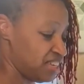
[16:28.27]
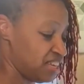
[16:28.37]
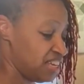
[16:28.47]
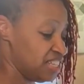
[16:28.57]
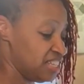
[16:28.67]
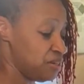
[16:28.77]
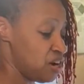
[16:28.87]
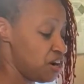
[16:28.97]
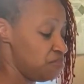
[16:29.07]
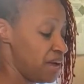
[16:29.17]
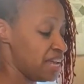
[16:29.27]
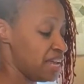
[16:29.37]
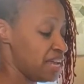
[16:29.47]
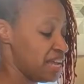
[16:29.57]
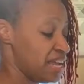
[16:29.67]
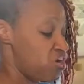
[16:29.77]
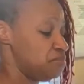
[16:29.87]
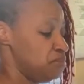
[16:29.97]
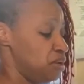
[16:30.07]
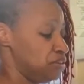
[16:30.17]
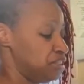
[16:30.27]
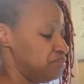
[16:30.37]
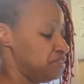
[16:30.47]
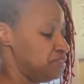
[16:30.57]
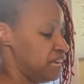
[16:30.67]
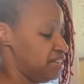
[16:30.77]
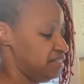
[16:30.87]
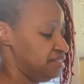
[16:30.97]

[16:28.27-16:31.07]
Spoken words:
It's been hurting. My hand's been hurting me most of the day